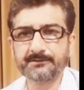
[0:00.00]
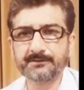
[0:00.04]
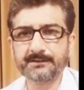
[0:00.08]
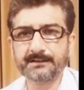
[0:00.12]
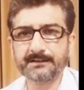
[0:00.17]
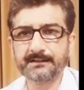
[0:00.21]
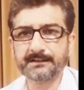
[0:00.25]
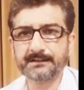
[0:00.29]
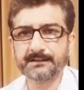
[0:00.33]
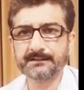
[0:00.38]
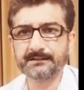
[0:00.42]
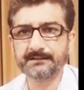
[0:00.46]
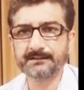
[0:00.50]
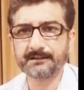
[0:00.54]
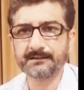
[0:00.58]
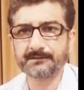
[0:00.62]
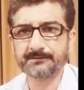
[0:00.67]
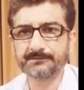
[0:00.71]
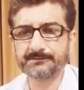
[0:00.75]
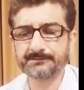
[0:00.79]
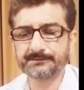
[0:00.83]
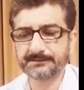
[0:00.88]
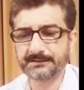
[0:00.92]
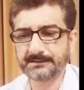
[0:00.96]
you a link
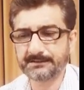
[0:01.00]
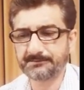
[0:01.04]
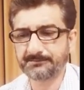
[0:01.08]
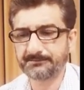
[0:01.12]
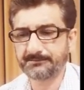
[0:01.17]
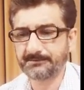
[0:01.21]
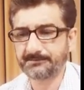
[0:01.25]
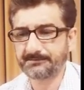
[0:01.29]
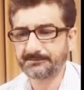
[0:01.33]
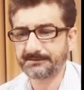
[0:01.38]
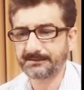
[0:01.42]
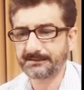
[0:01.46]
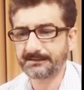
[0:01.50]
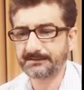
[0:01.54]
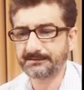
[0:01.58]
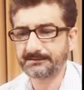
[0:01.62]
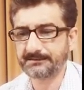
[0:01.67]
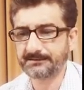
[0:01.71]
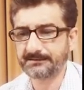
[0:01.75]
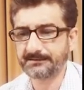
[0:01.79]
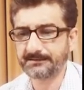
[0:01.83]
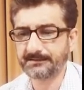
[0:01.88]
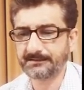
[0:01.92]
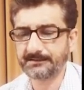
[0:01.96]
of this website